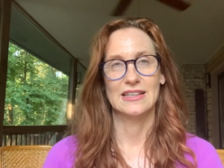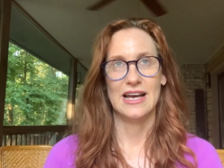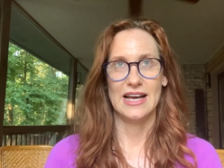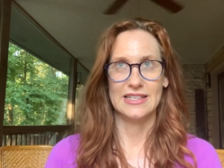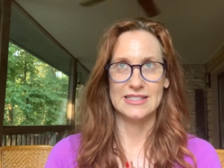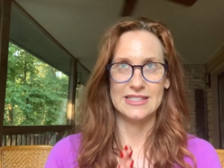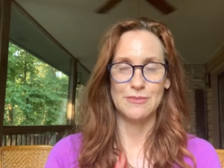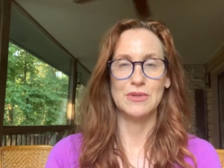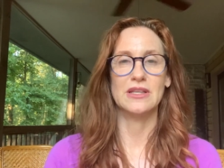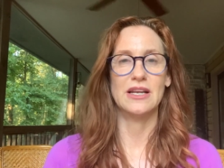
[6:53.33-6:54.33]
and it's
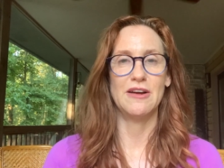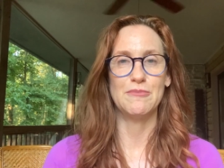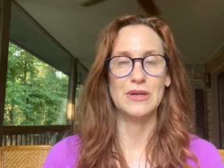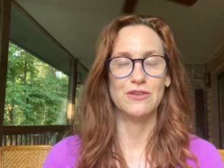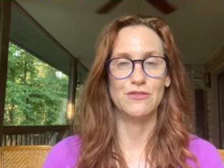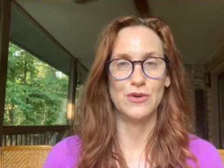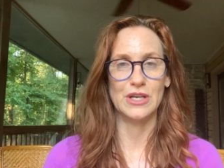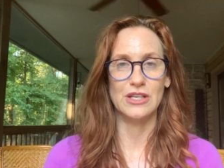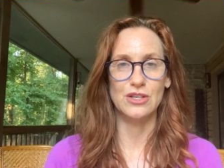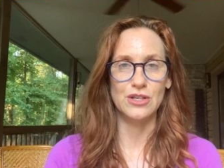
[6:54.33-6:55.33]
something that I've been
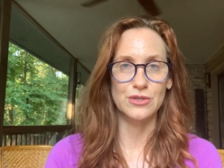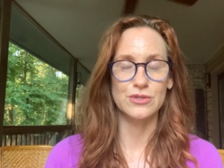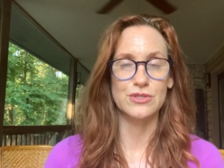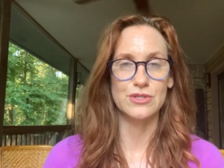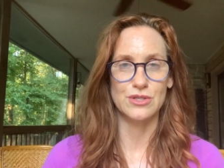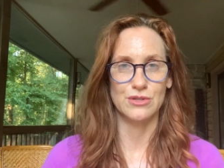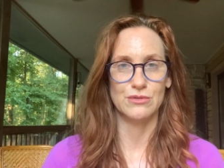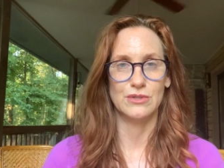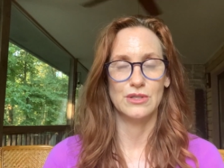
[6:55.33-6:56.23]
devoting years to,